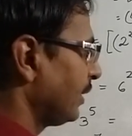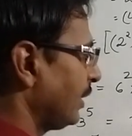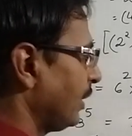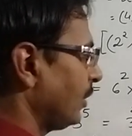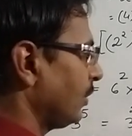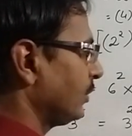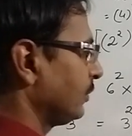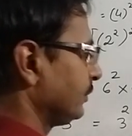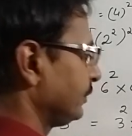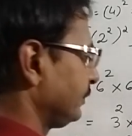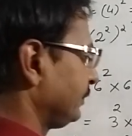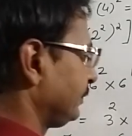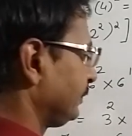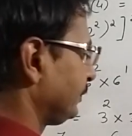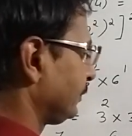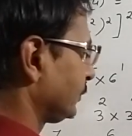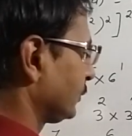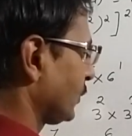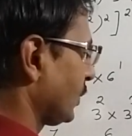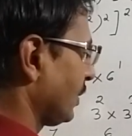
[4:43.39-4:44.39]
Now
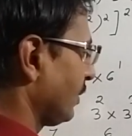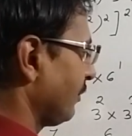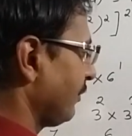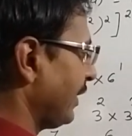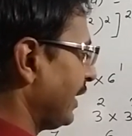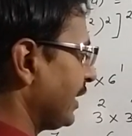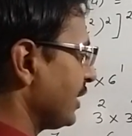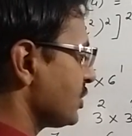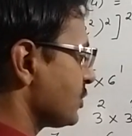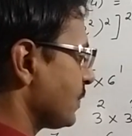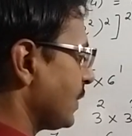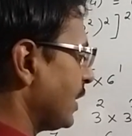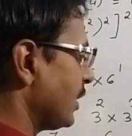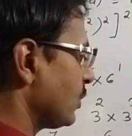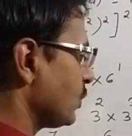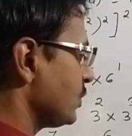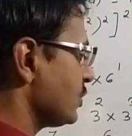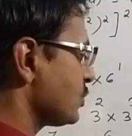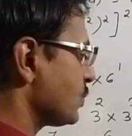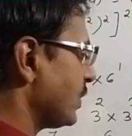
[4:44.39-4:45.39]
5 raised to
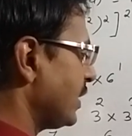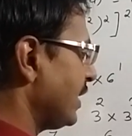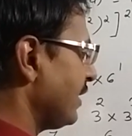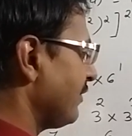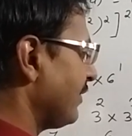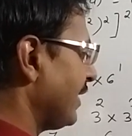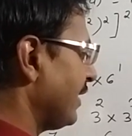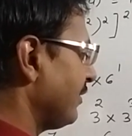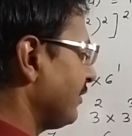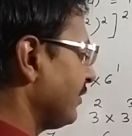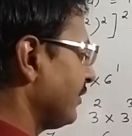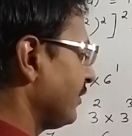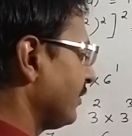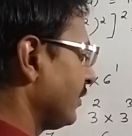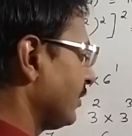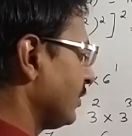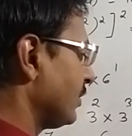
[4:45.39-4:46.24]
power 2 is 25.